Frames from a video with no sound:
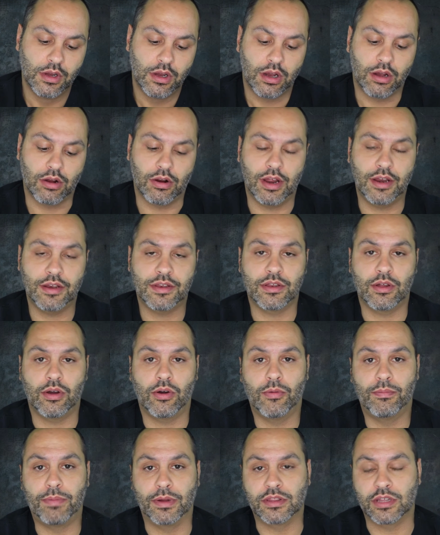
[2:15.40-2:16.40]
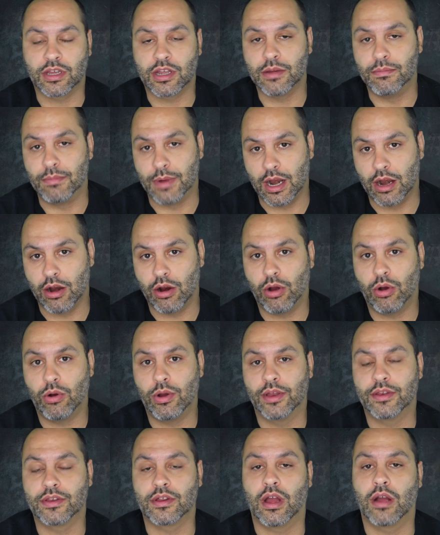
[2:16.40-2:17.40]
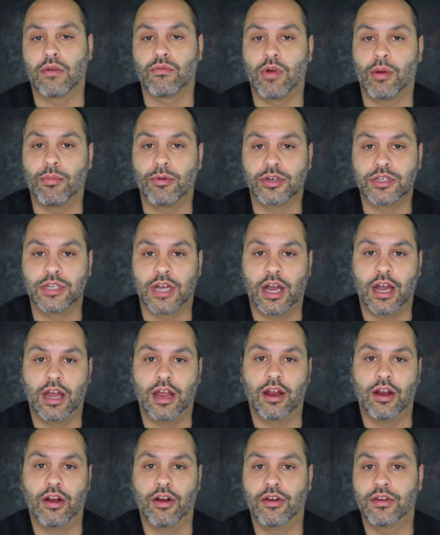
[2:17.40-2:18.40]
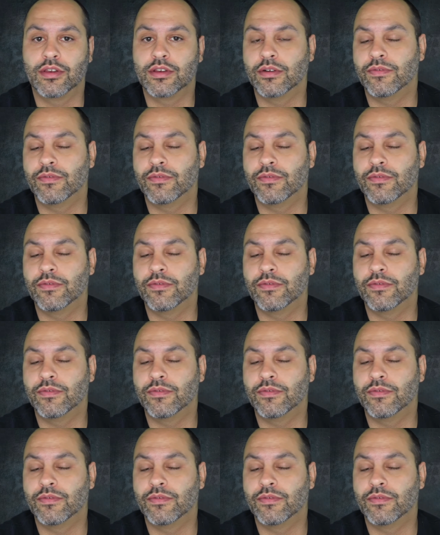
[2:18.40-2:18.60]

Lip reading: Alright, but the Camaro has got rubber tires,